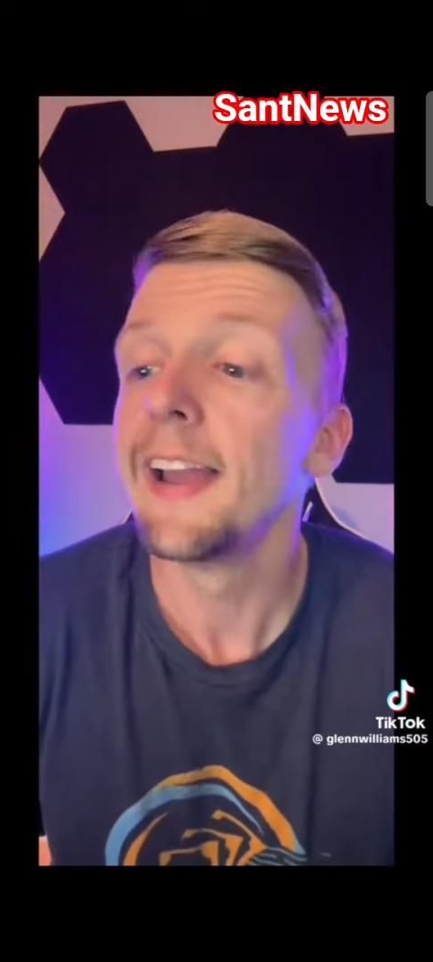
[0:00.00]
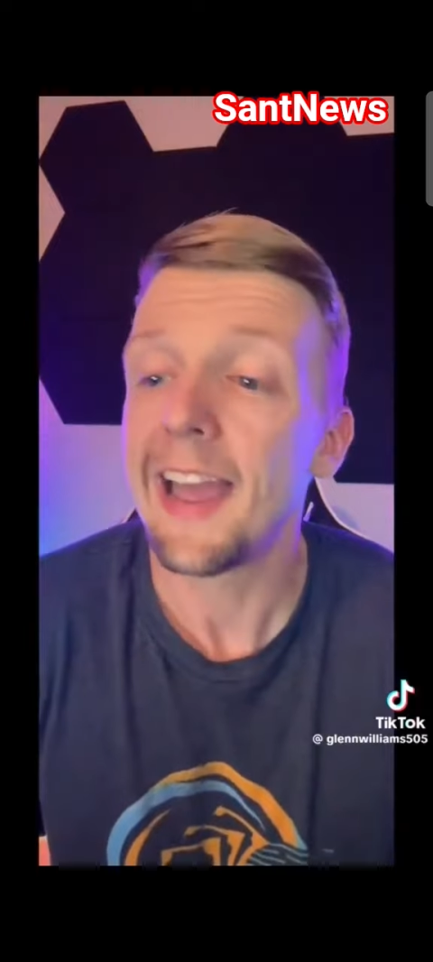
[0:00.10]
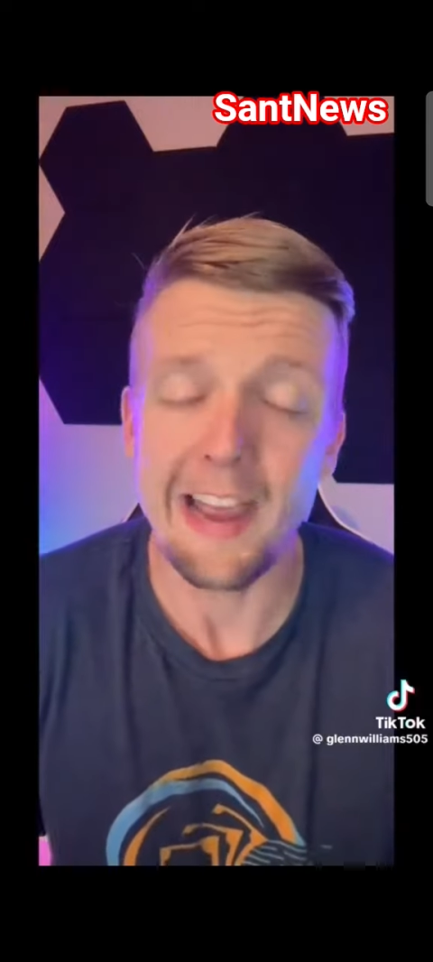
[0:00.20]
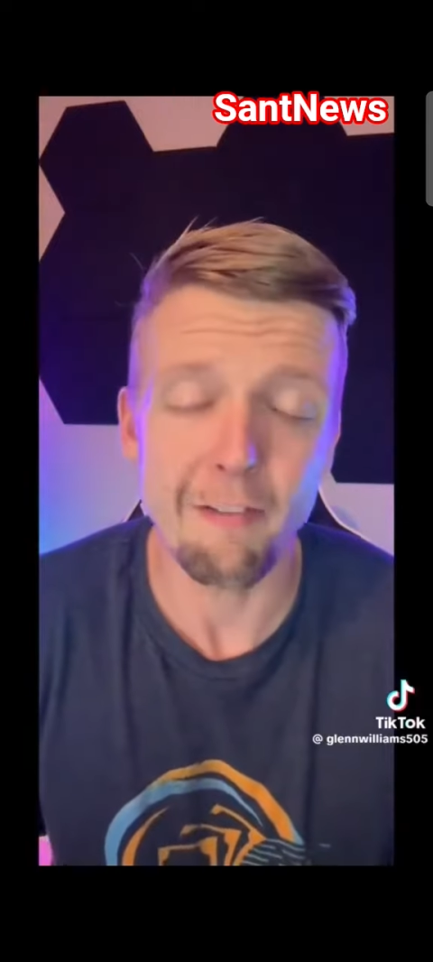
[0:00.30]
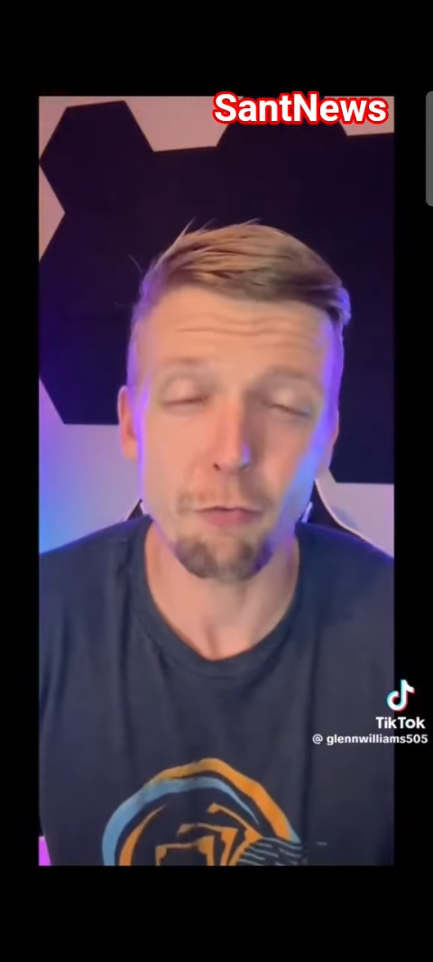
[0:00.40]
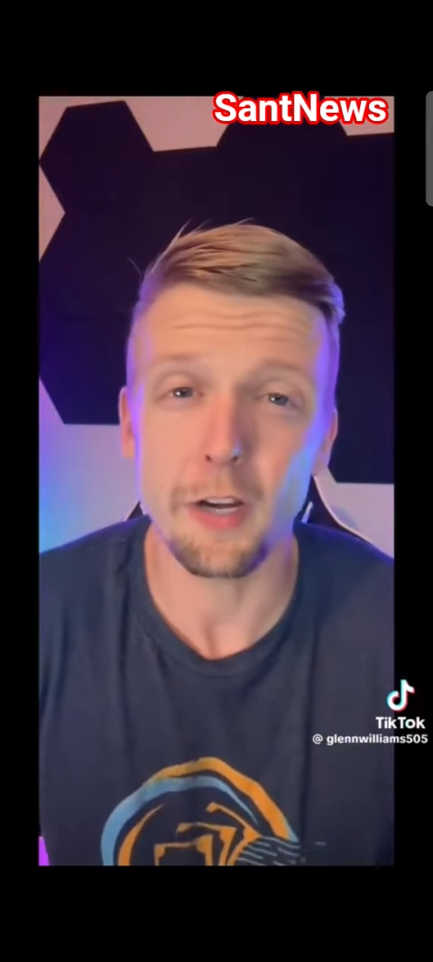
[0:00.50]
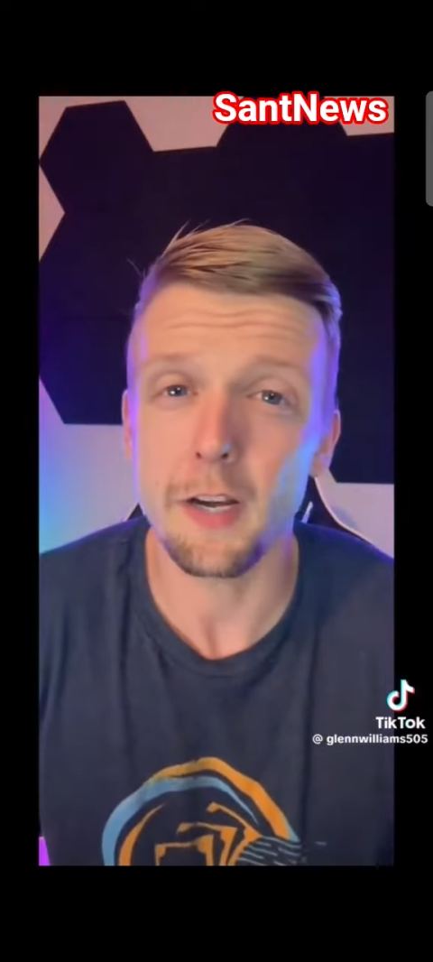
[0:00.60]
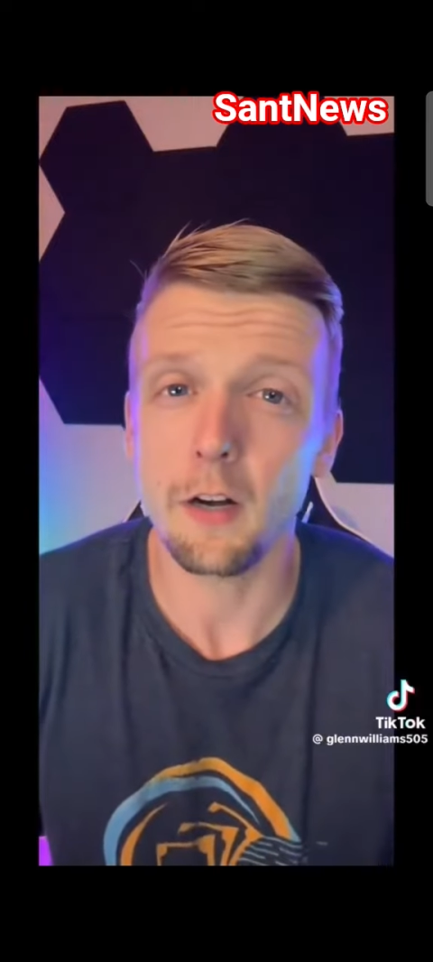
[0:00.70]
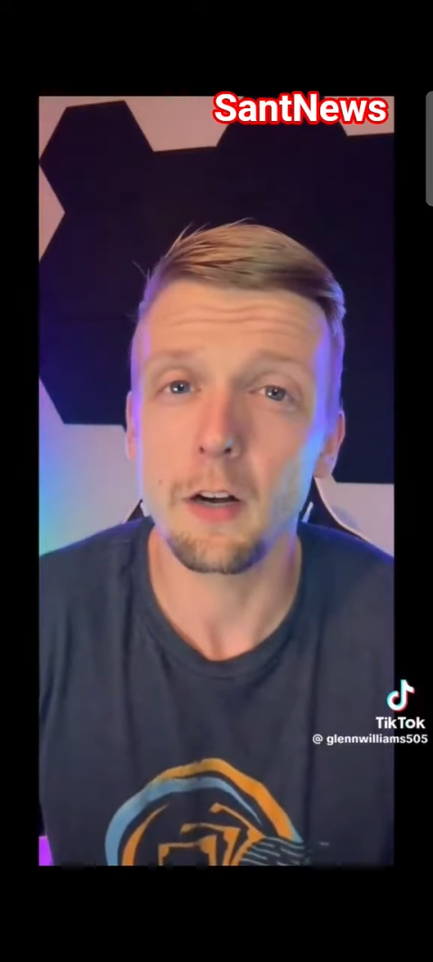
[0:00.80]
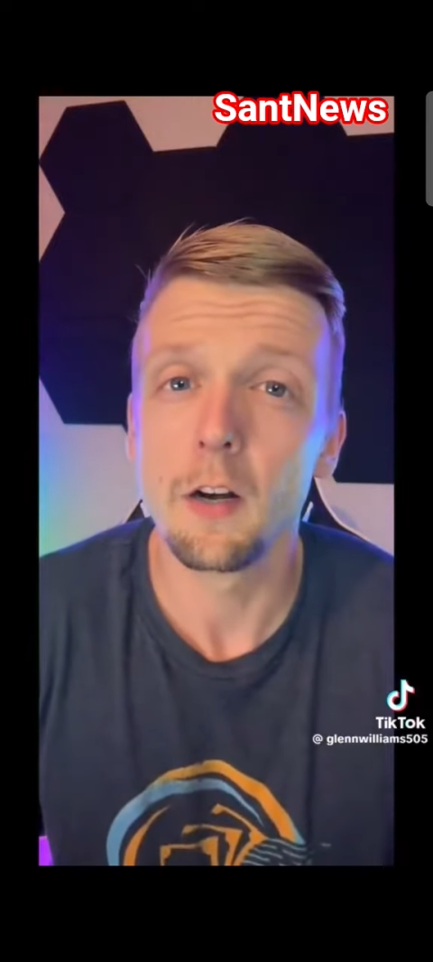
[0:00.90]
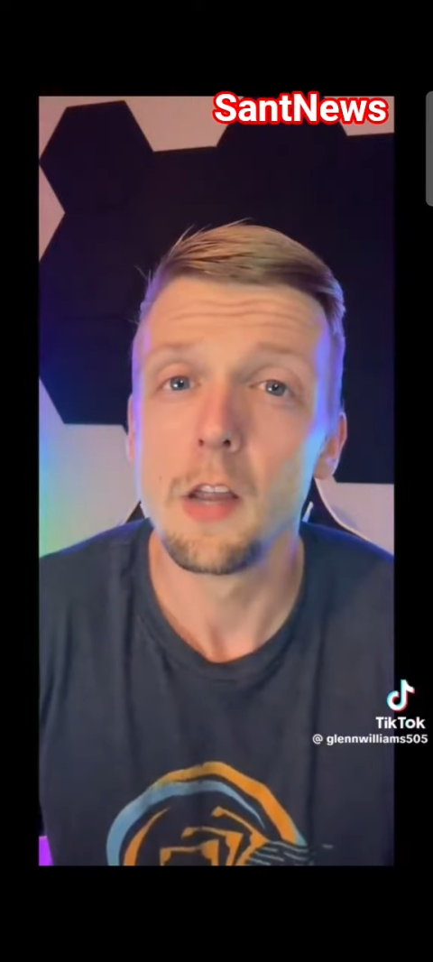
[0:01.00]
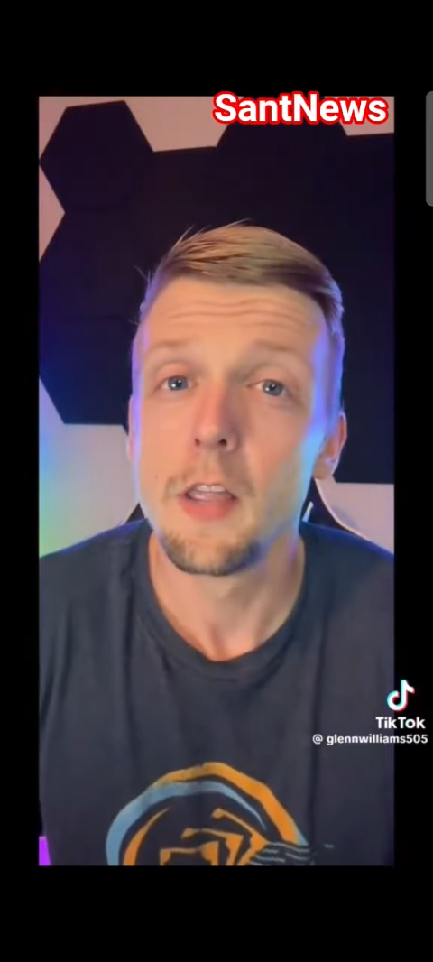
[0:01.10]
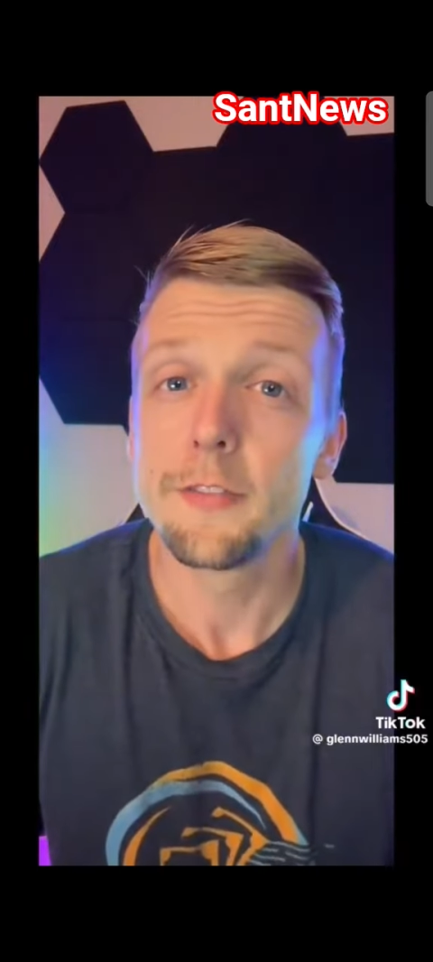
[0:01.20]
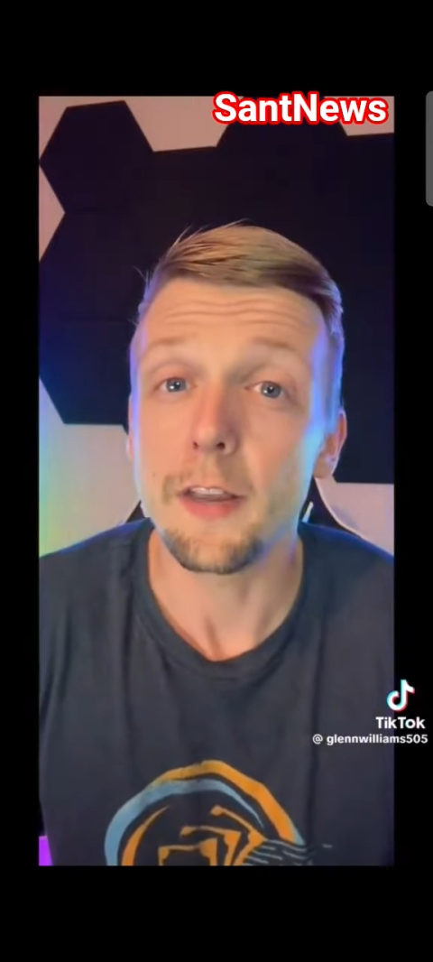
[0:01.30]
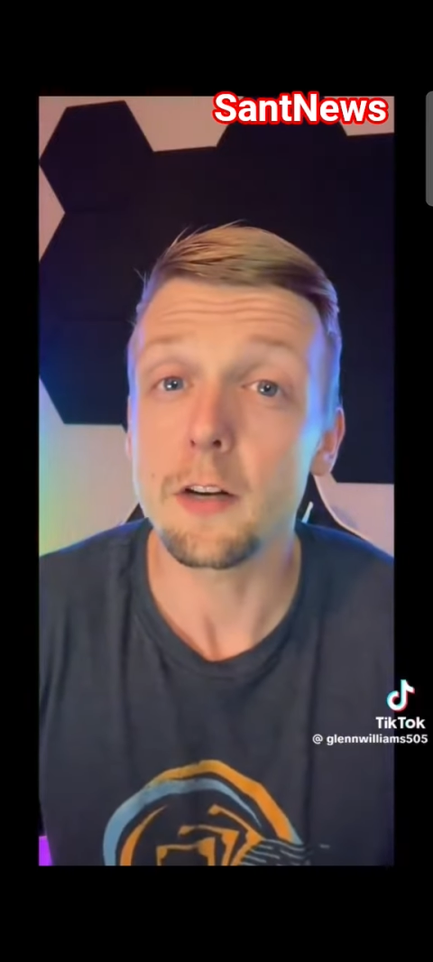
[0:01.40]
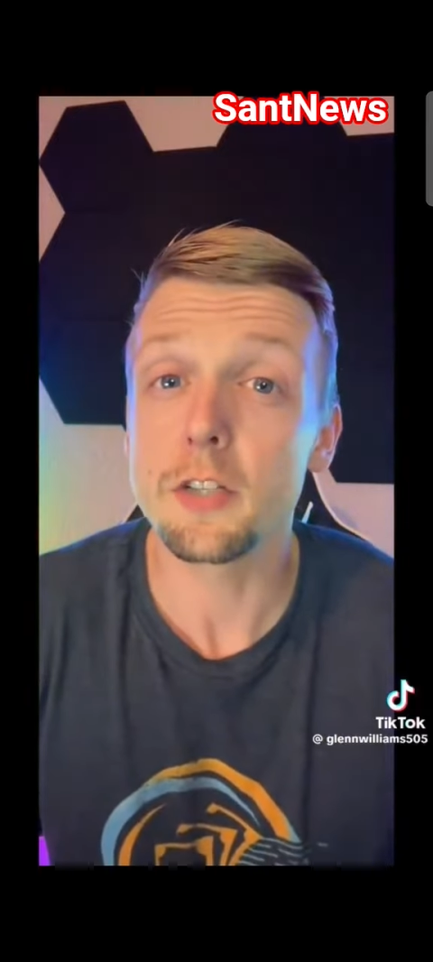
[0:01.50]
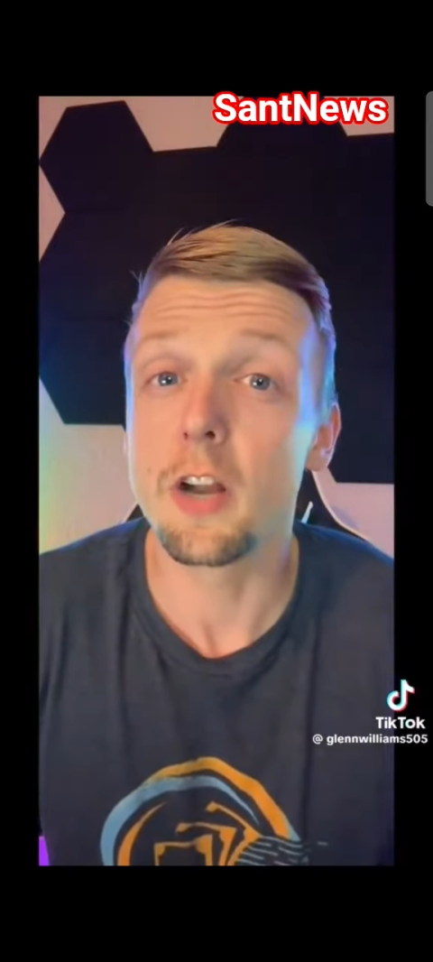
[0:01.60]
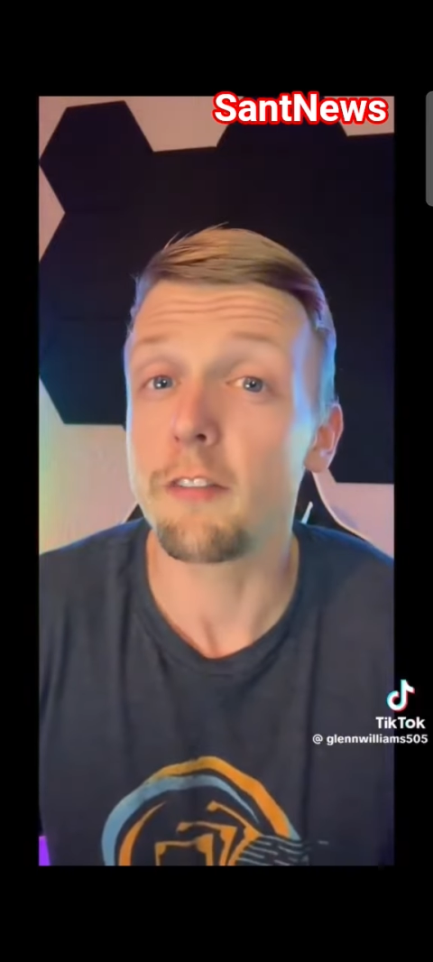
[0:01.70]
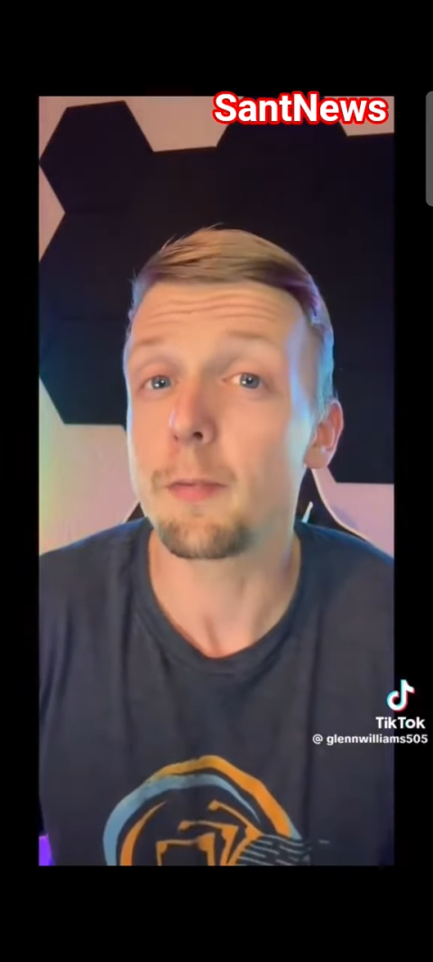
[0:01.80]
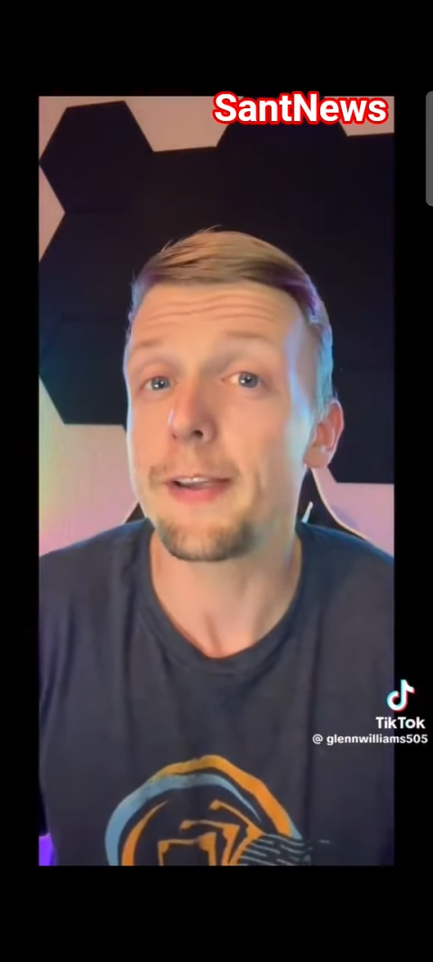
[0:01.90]
every year there's
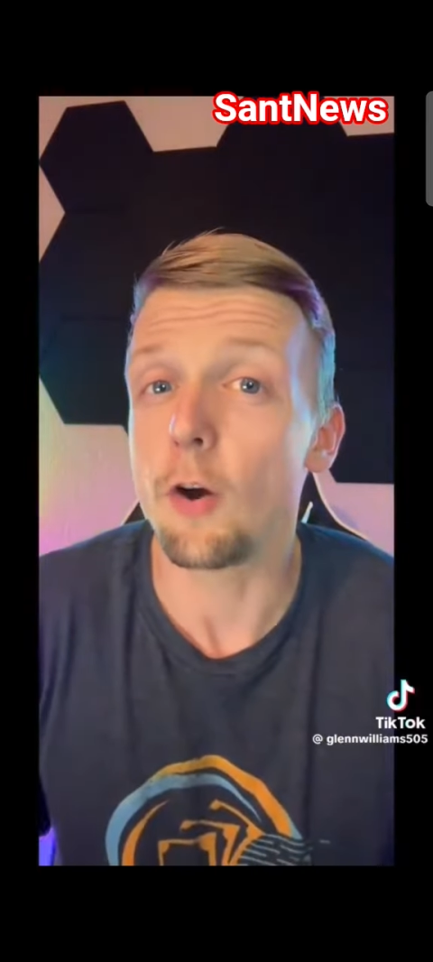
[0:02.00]
government